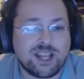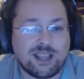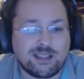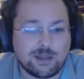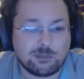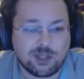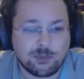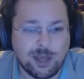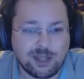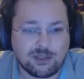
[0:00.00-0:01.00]
to get a damn
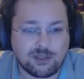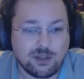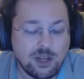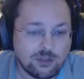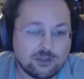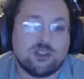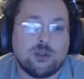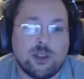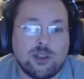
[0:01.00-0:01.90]
sight better, so that